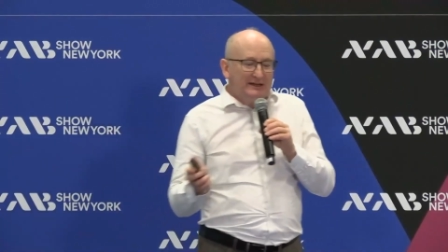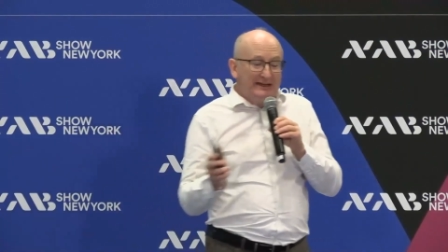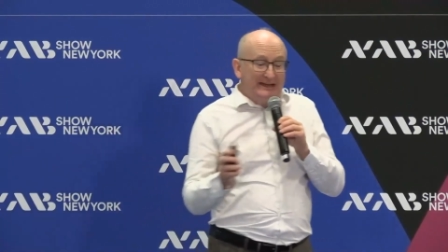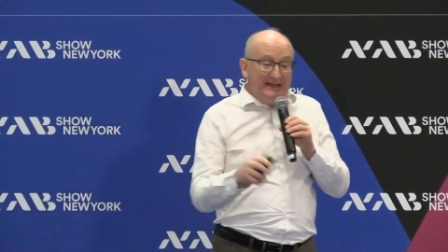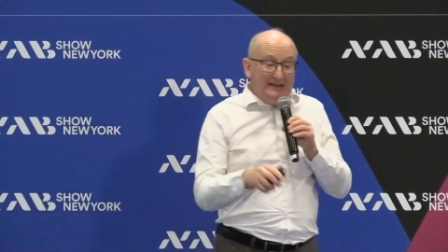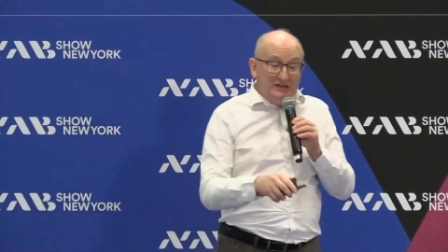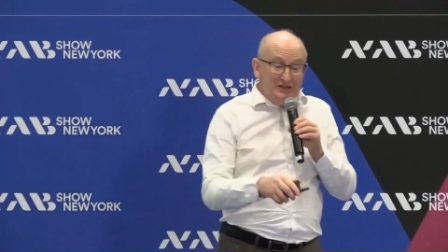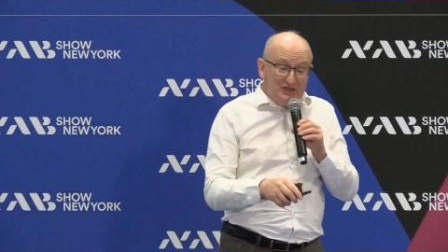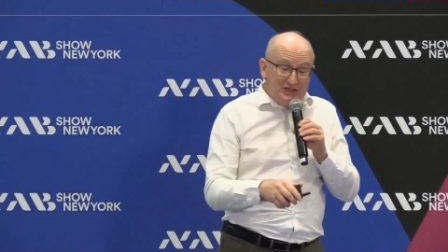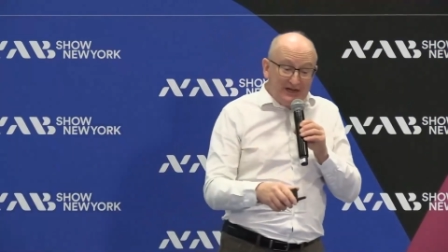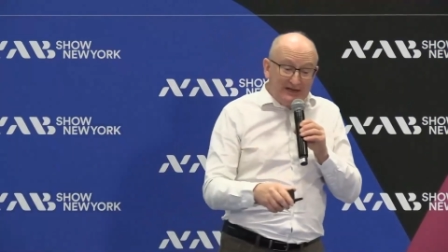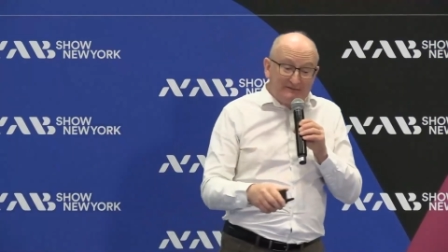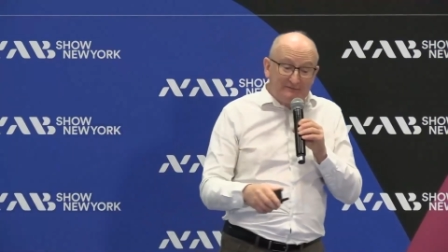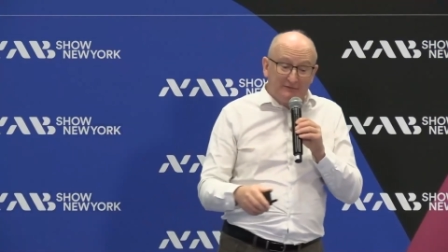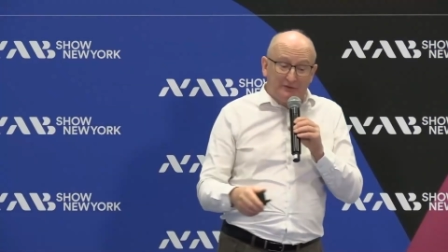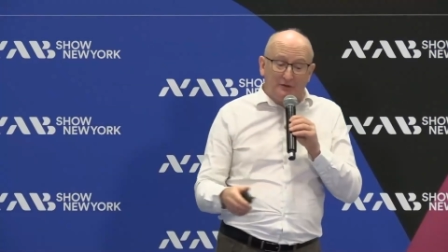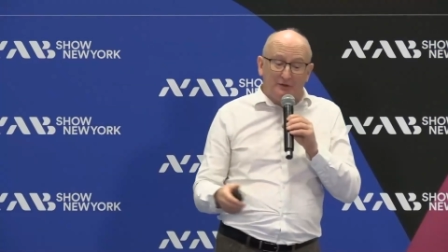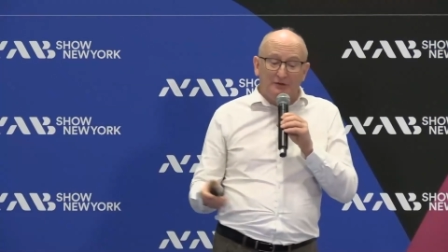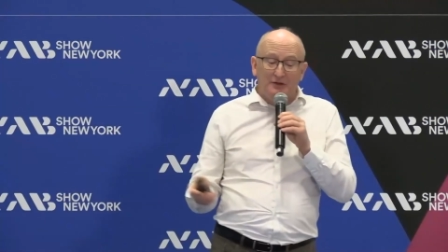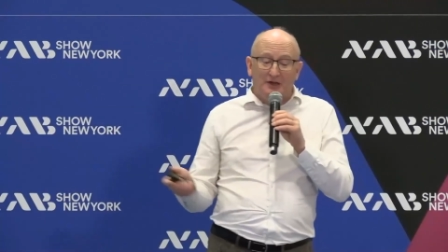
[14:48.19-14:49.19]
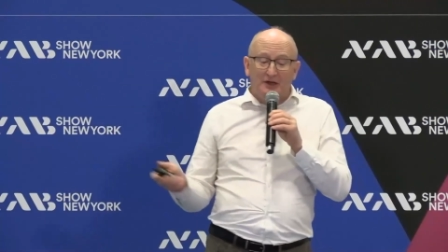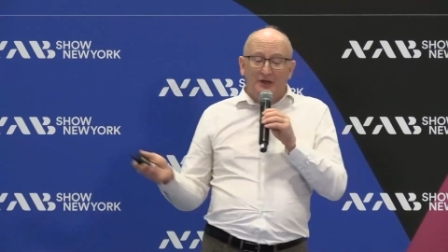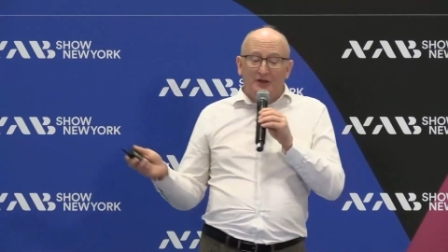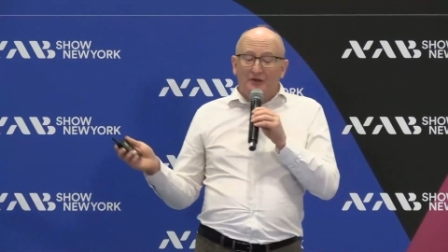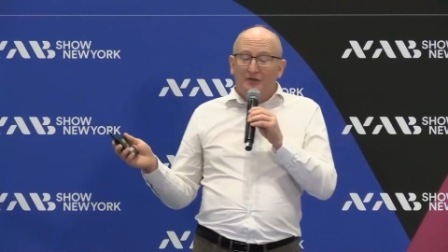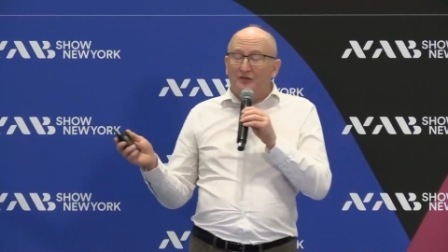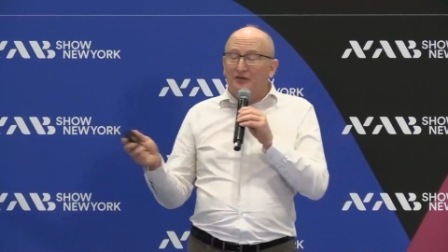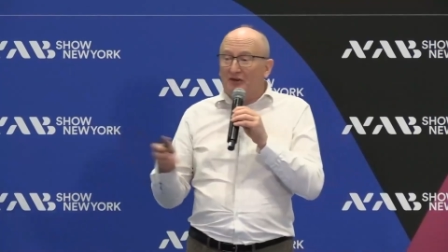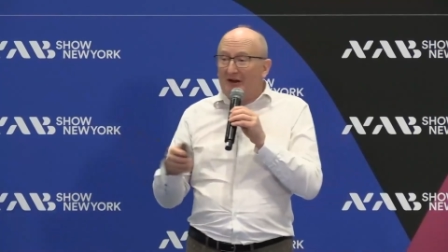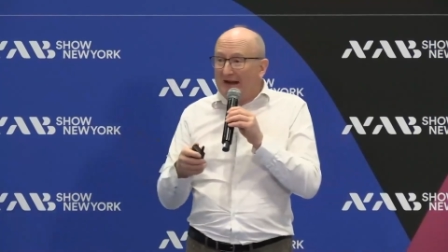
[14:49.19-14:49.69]
in general
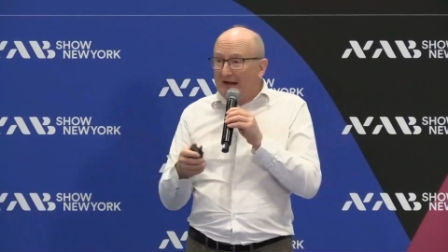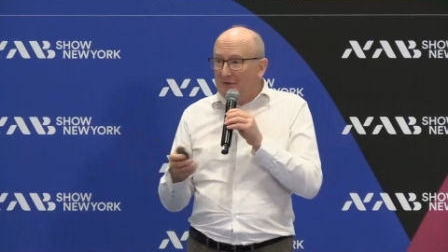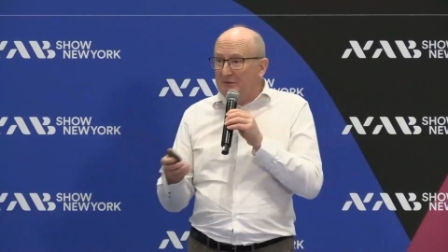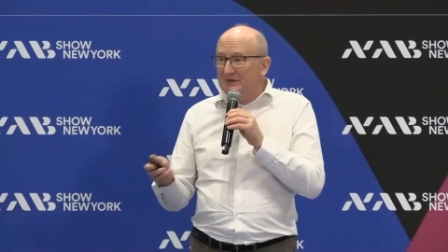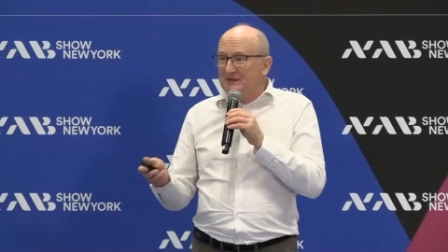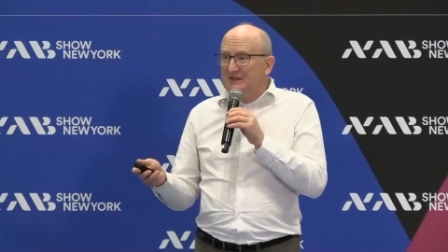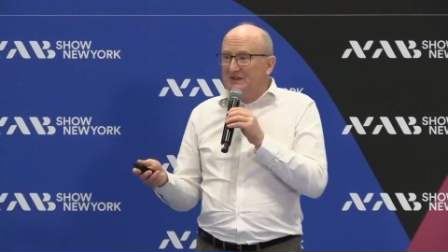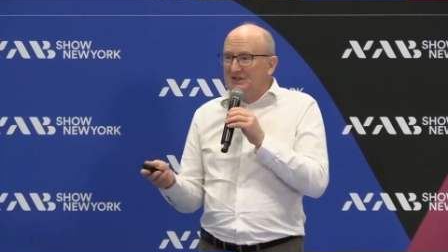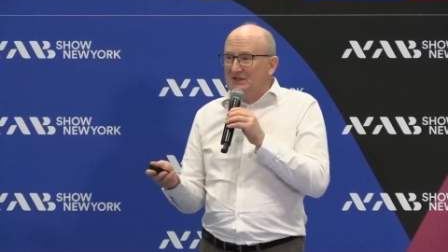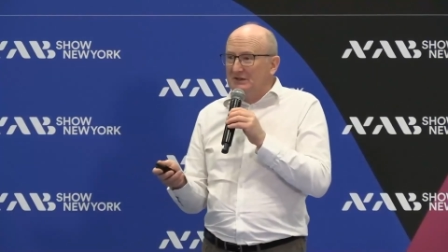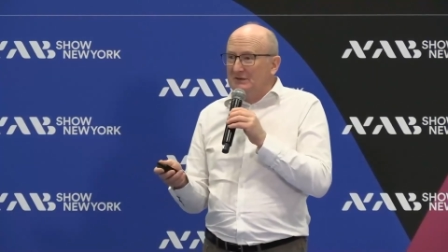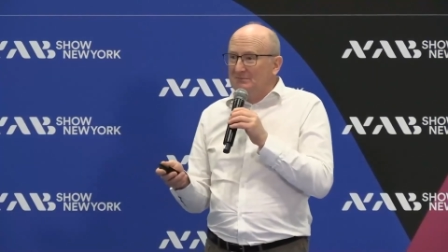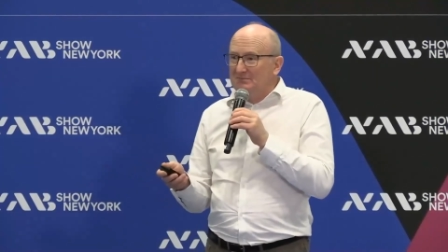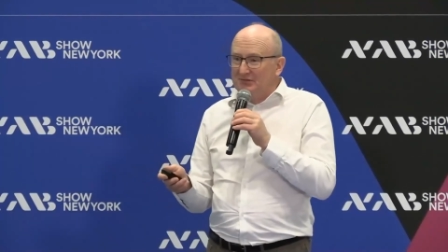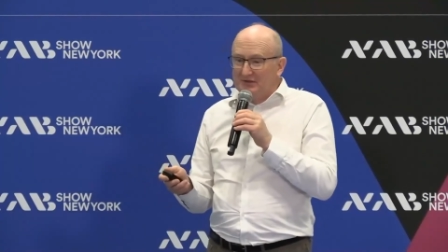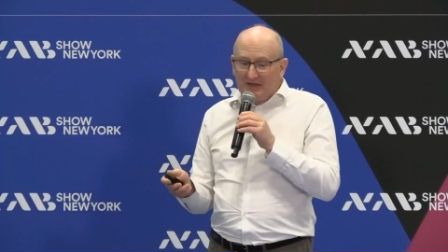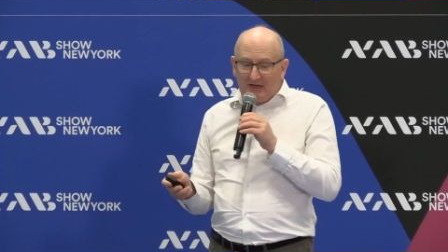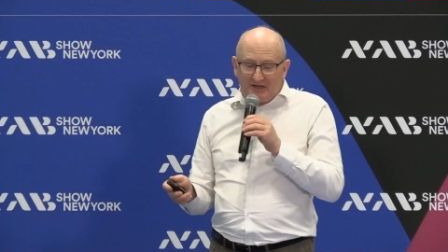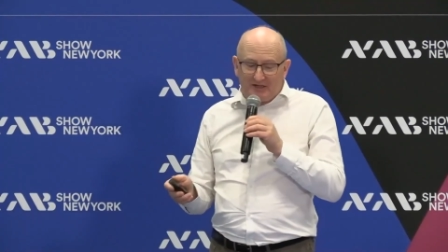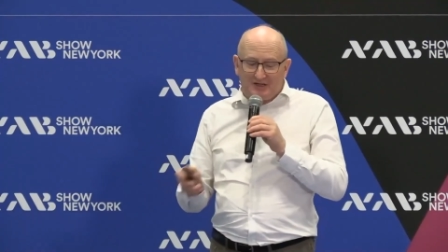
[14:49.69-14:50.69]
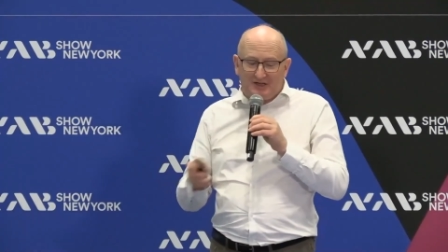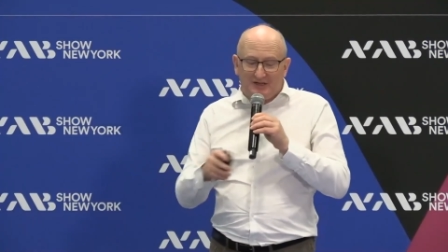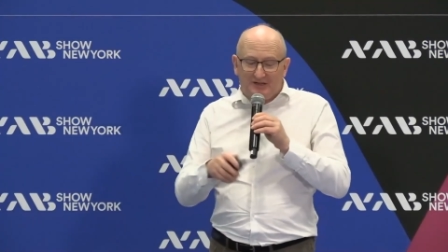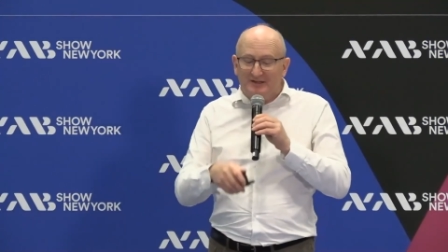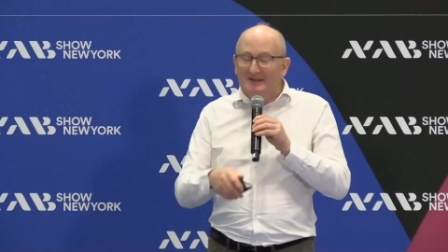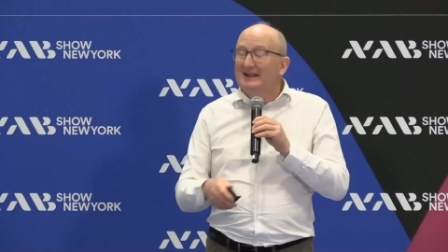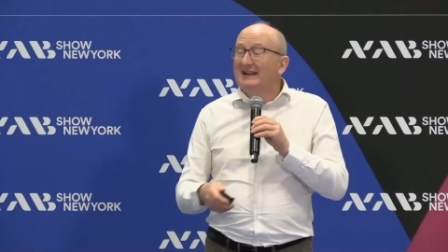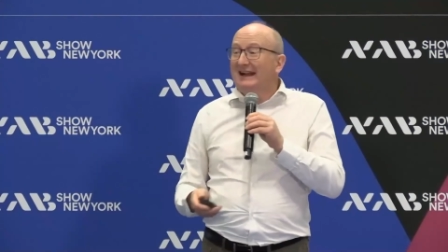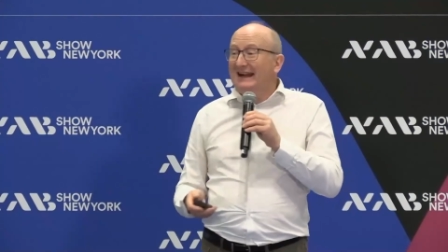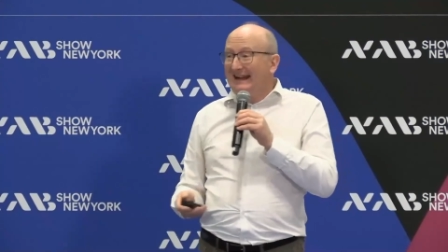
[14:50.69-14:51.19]
for acquisition and
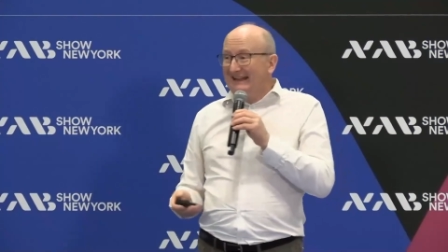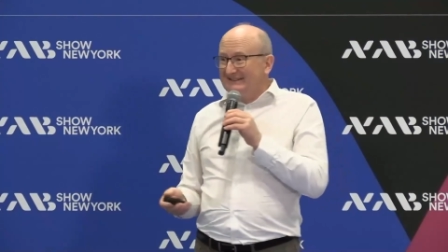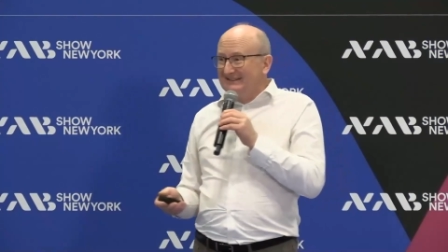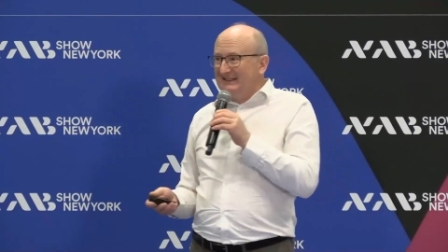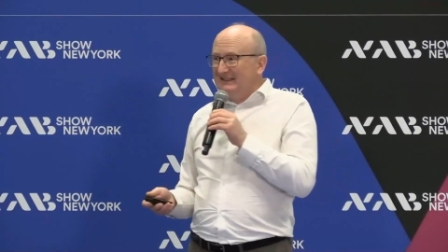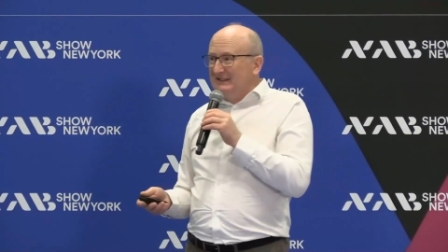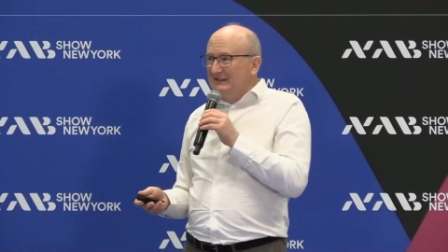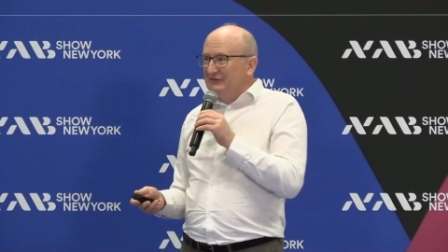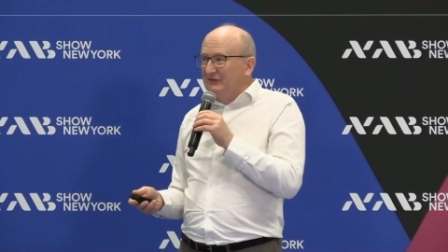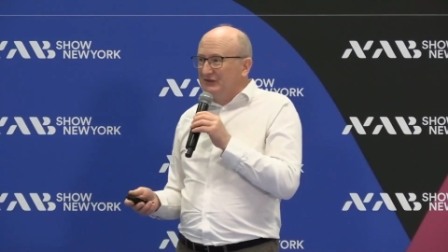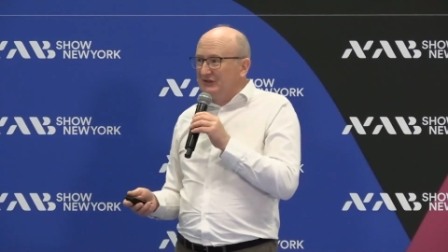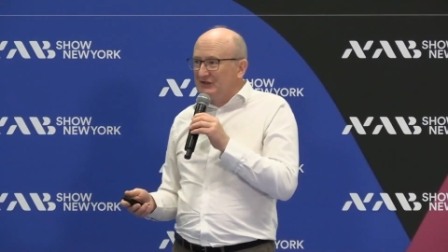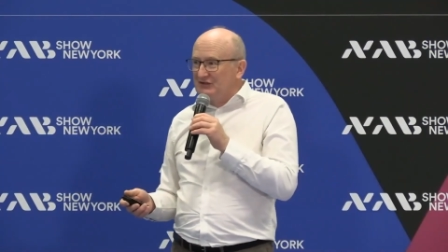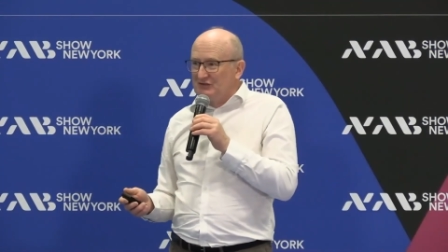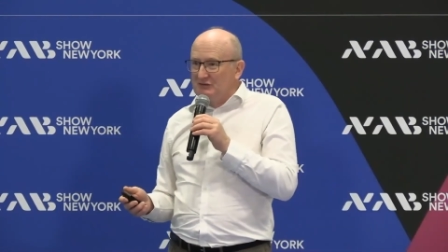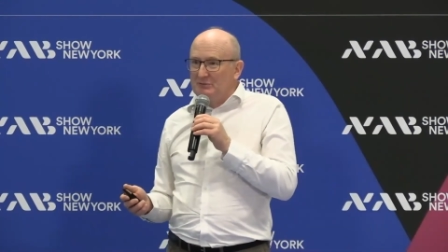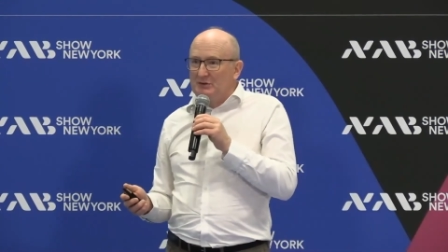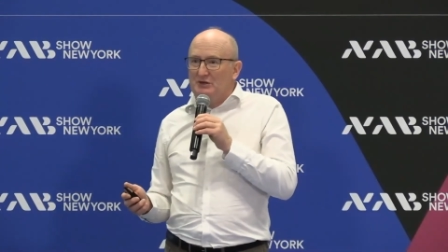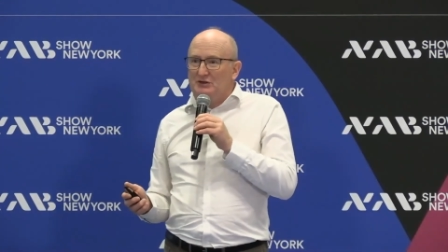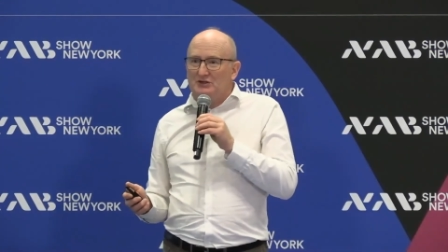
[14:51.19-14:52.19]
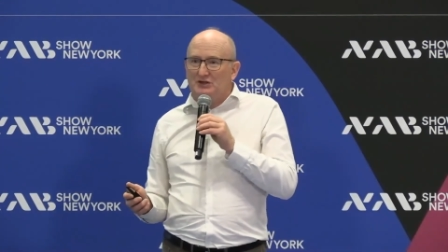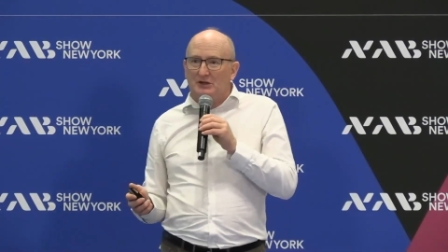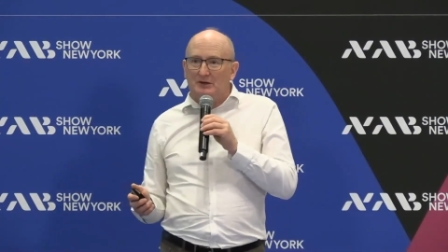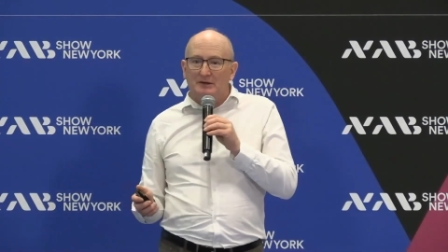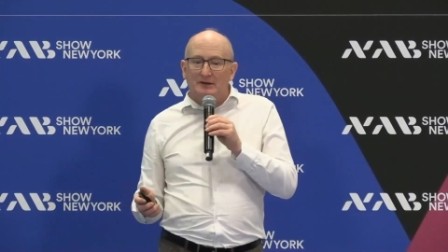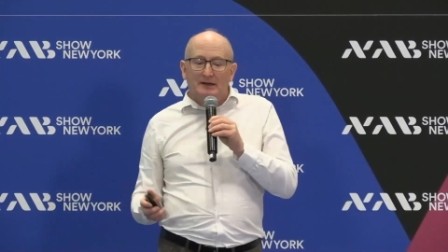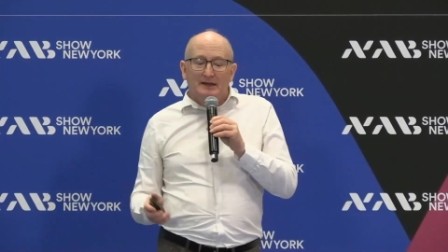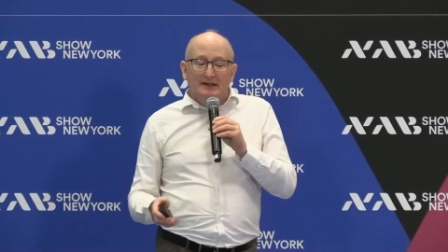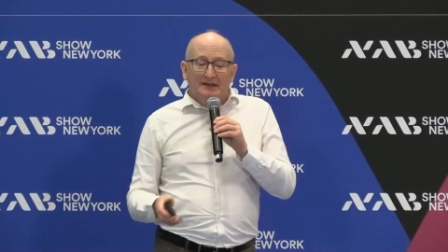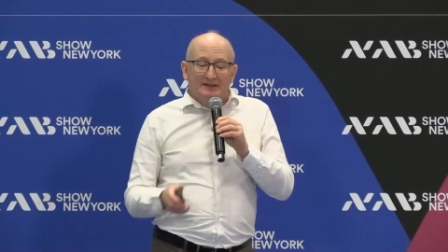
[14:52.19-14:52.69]
production as it is for distribution.